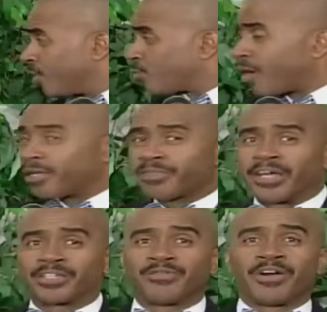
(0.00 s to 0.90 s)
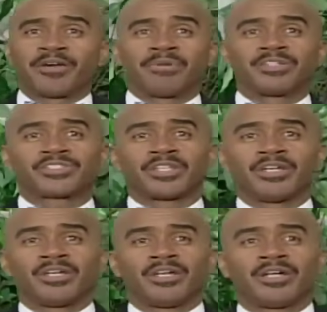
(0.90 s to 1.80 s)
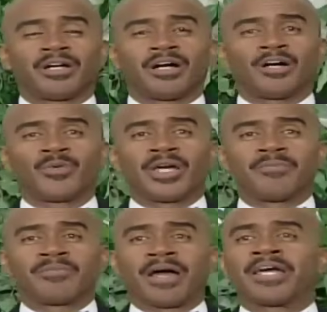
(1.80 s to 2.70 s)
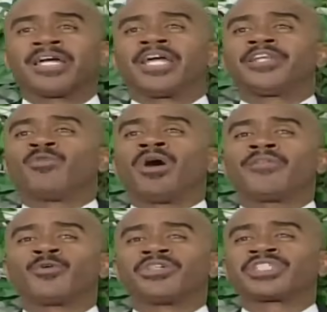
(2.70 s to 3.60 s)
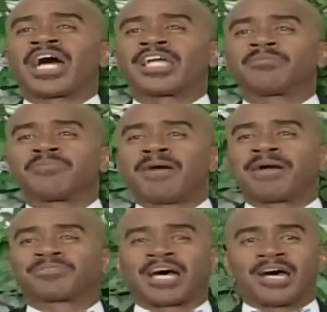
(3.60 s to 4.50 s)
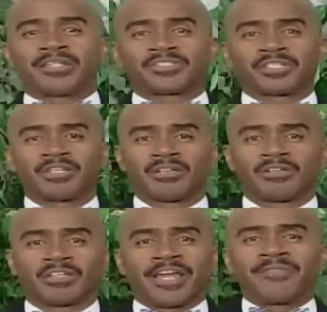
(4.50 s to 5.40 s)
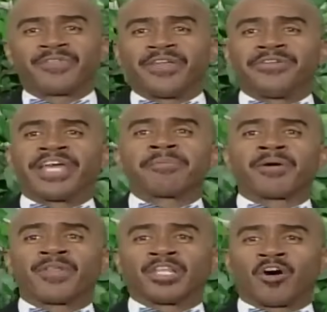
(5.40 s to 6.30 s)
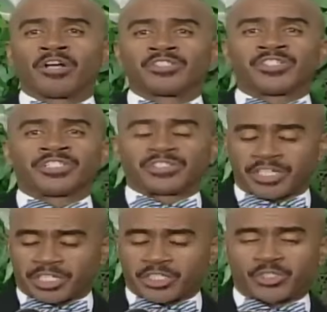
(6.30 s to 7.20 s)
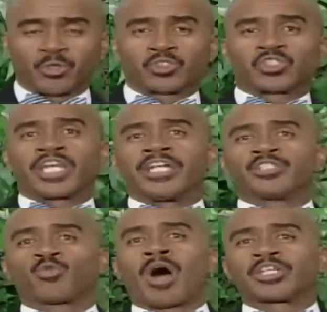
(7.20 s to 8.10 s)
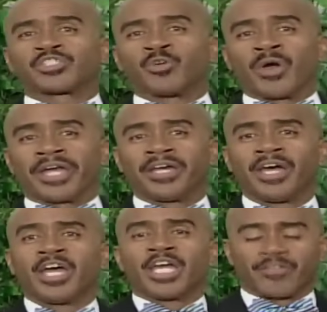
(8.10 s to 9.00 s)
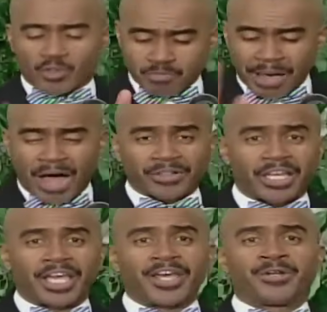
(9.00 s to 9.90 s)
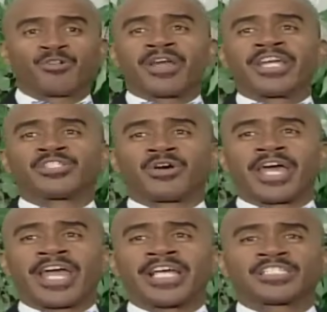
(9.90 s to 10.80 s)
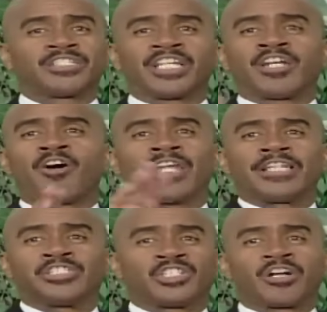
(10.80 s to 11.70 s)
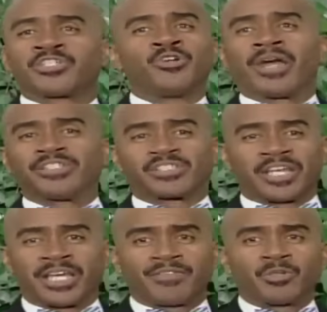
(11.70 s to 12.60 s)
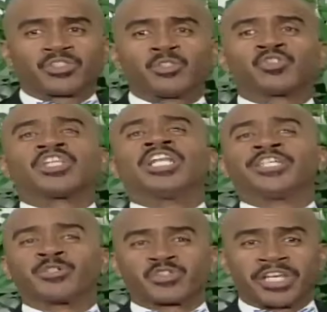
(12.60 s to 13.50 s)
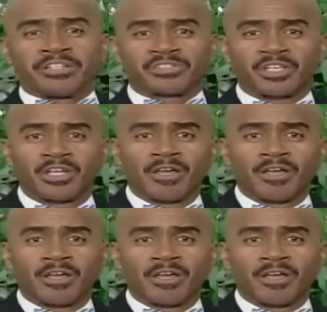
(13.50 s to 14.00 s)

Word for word: 320. Thank you very much. Uh, we'll be back. Anyone who desire to be baptized, in the name of the Lord Jesus and get your sins washed away. If you bow your head and raise your hands and did all that junk, you ain't saved. You're, you're still in your sins.